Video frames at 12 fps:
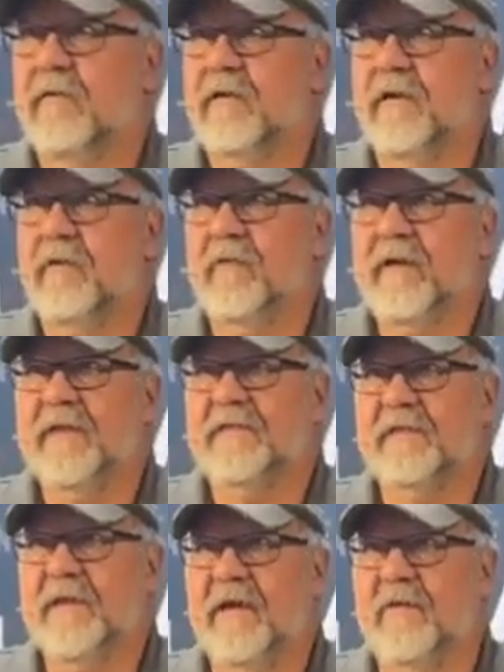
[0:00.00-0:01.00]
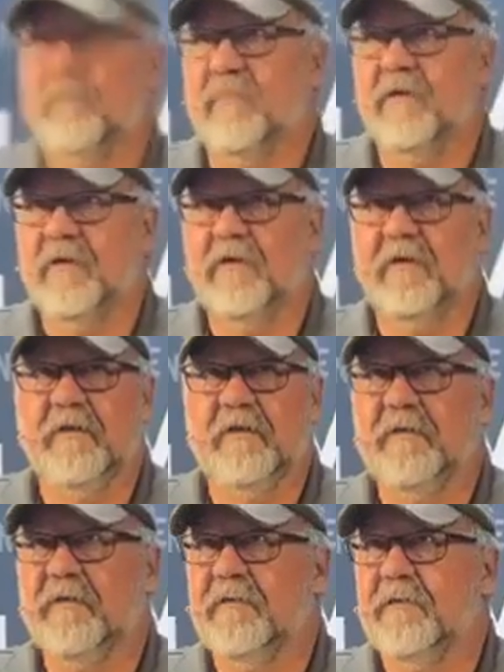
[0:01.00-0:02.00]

Okay, we got sound. We're good.